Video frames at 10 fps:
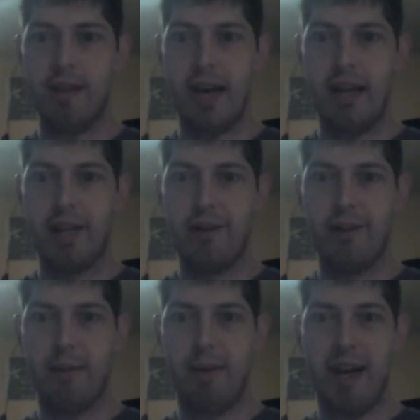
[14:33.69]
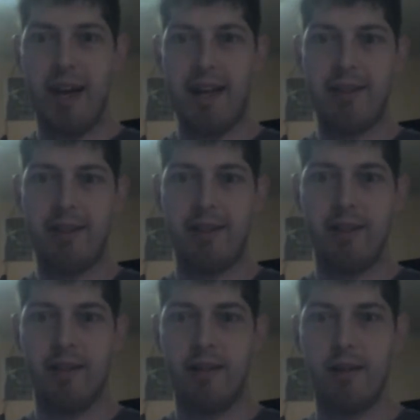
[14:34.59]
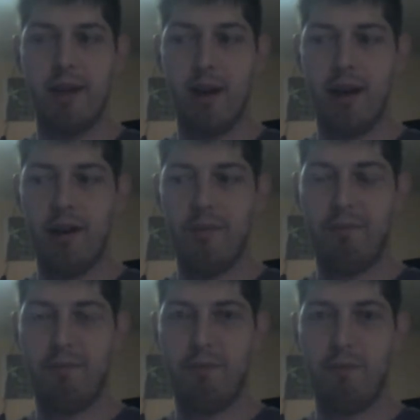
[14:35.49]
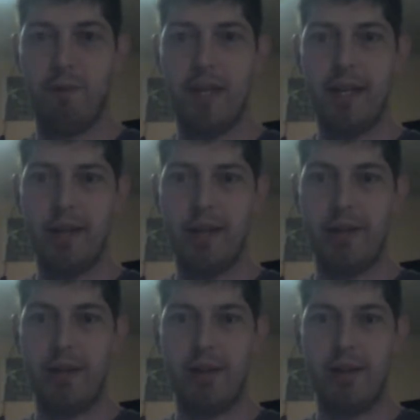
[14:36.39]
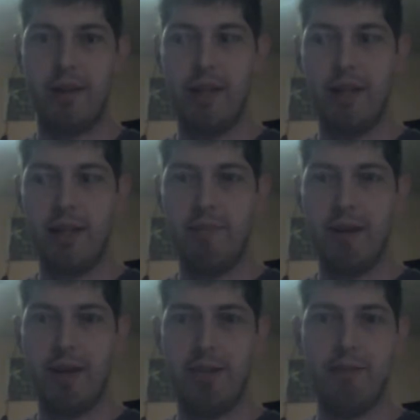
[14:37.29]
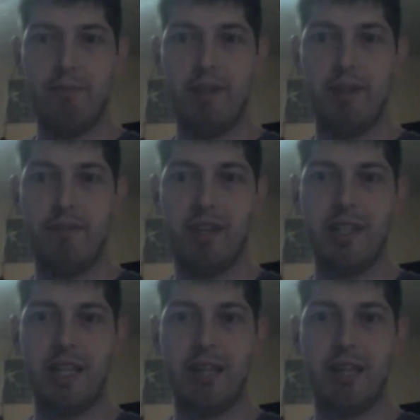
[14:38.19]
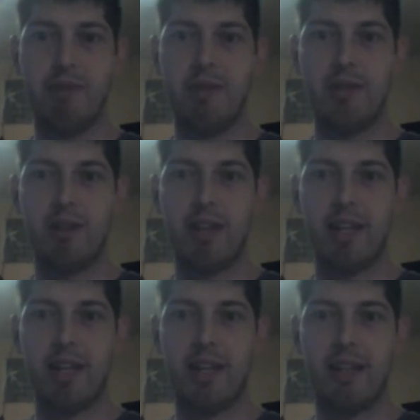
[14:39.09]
I know in the past we each emailed specific teams to try and get